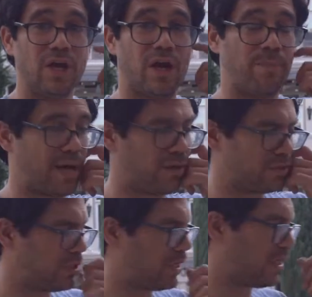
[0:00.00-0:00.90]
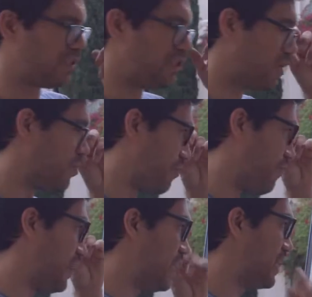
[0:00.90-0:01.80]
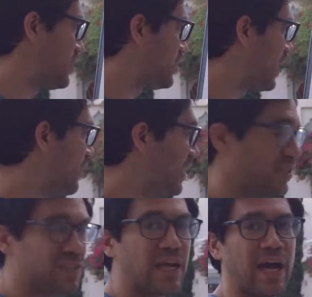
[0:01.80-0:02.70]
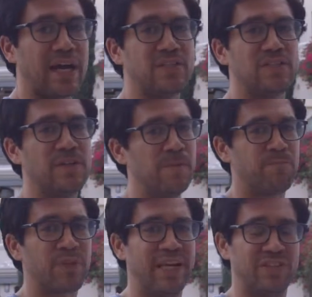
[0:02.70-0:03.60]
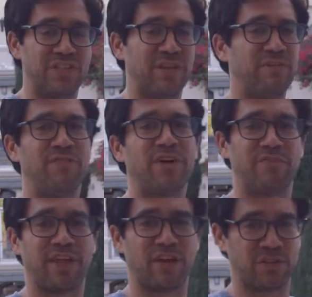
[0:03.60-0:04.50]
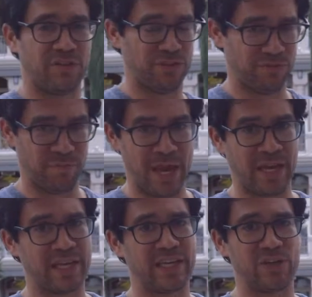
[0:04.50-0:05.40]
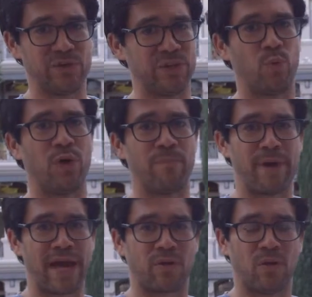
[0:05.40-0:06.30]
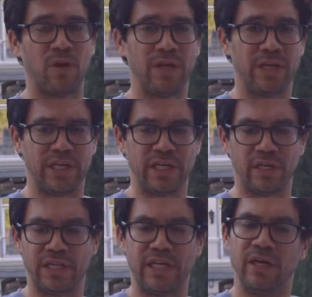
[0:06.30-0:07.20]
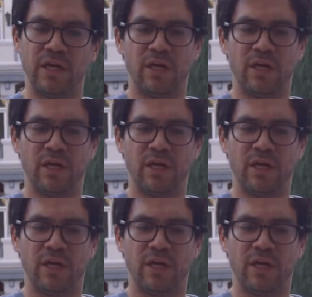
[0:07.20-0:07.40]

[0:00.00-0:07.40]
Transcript: about General Felix. And these guys, he had 75,000 of his men killed in one battle in Italy.